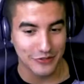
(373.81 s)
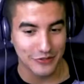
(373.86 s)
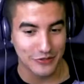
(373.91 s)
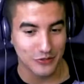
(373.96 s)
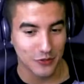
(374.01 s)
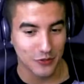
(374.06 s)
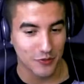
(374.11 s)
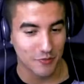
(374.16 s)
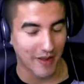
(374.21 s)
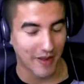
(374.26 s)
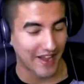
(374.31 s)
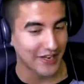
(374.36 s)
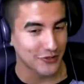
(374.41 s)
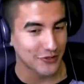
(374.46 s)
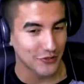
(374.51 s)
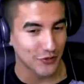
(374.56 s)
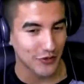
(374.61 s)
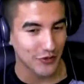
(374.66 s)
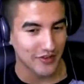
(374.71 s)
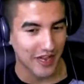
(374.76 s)
just doing my
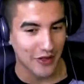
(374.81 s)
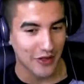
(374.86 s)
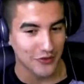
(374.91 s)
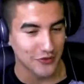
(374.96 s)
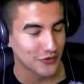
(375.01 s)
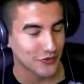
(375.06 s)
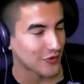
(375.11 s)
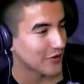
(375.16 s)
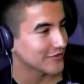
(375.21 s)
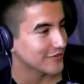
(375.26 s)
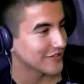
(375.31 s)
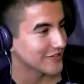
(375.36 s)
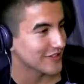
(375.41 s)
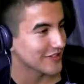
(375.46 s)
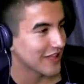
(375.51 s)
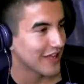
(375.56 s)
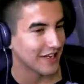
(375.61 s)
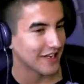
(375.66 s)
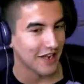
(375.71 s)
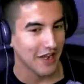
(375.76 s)
intro and outro. I was just
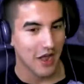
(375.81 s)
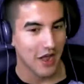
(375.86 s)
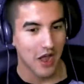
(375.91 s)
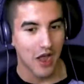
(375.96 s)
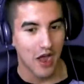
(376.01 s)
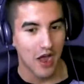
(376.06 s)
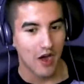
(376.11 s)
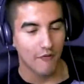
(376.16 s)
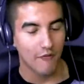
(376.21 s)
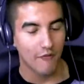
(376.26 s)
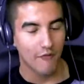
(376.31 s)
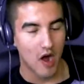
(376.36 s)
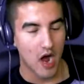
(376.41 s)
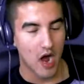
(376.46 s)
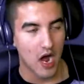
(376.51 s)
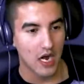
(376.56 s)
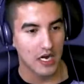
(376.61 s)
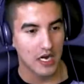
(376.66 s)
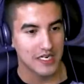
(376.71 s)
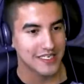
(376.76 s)
like,
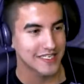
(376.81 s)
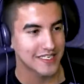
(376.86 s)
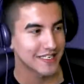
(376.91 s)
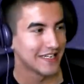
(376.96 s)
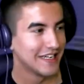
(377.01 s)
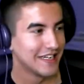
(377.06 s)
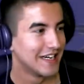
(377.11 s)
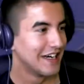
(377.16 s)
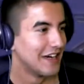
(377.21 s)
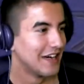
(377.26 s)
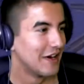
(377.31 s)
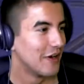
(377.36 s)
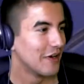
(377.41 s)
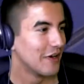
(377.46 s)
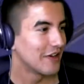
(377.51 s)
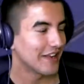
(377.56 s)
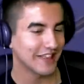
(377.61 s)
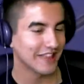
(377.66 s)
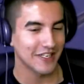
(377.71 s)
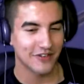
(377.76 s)
fuck.
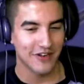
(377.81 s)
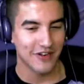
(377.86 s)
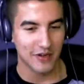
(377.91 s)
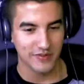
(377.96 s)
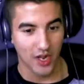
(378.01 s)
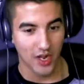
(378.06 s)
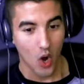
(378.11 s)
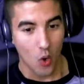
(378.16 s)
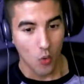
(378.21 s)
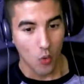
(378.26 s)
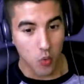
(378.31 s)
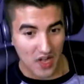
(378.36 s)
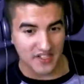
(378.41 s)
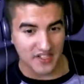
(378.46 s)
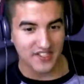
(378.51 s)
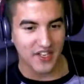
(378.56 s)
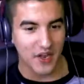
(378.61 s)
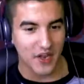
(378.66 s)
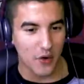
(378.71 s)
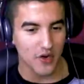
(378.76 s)
Like literally I was like,
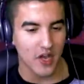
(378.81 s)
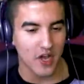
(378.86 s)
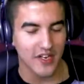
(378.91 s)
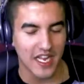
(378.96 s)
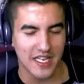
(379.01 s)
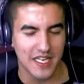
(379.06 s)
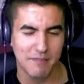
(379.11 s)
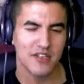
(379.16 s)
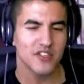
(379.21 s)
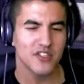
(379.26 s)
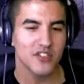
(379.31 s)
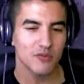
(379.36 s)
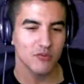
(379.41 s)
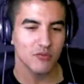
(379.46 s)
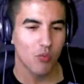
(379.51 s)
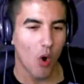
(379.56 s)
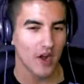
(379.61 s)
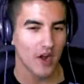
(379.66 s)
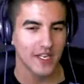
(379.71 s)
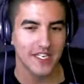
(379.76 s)
what's going on?
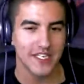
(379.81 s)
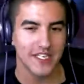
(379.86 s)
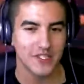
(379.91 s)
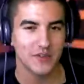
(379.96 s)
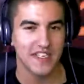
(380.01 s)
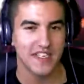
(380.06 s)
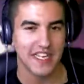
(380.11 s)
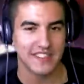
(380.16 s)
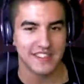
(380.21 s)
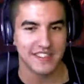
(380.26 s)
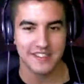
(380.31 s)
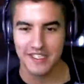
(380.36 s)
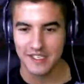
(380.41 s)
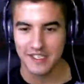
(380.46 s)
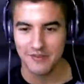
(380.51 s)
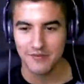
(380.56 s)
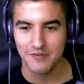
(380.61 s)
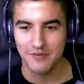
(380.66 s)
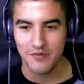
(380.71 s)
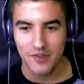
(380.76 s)
Imagine walking into a
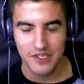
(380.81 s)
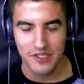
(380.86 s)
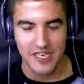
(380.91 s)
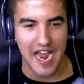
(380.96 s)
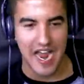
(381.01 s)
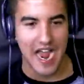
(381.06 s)
Destiny the